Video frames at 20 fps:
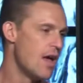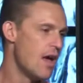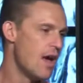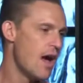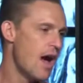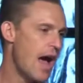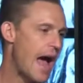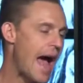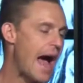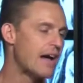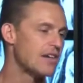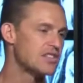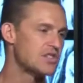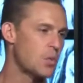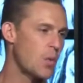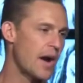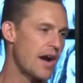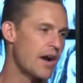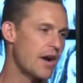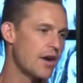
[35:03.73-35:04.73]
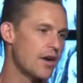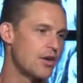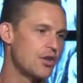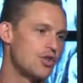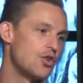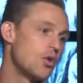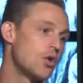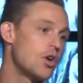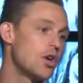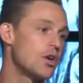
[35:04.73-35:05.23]
a house where
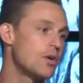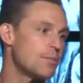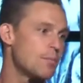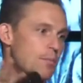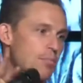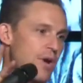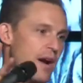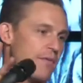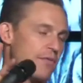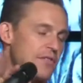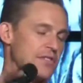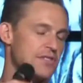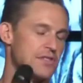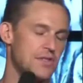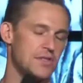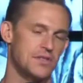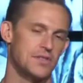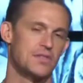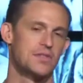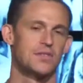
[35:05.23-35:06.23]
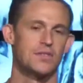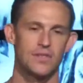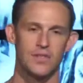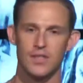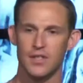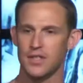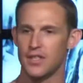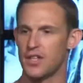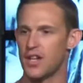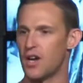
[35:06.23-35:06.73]
your preferences,
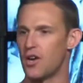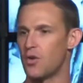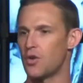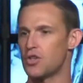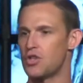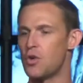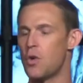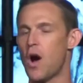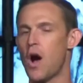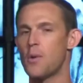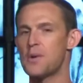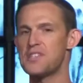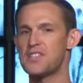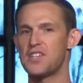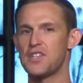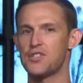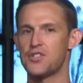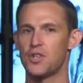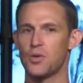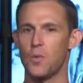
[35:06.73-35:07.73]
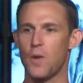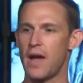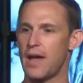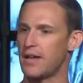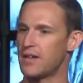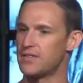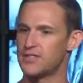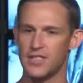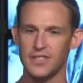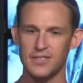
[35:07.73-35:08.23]
you know, you always get your way.
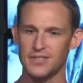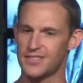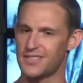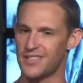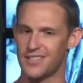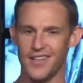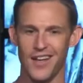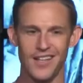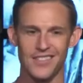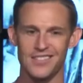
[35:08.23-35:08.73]
Jesus did not